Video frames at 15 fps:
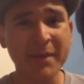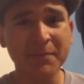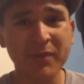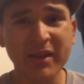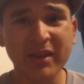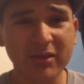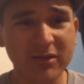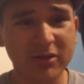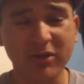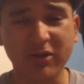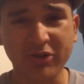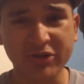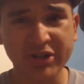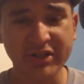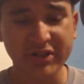be a little
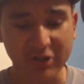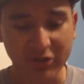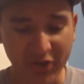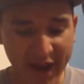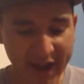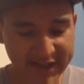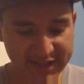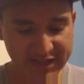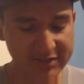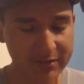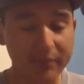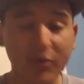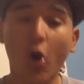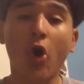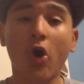allergic to grass,
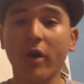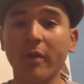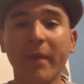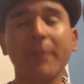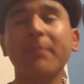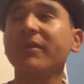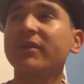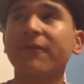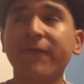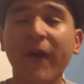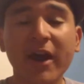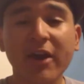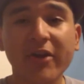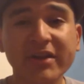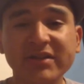or it might be the
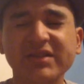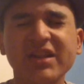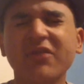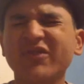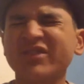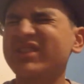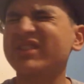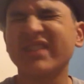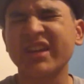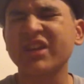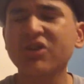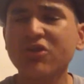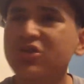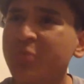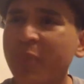fire ants there, which is a
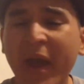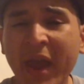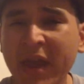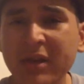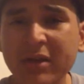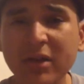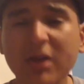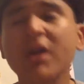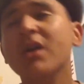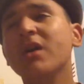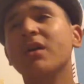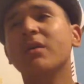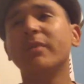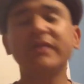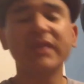huge pain.
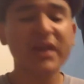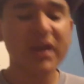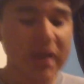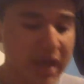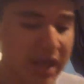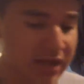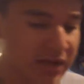But then again,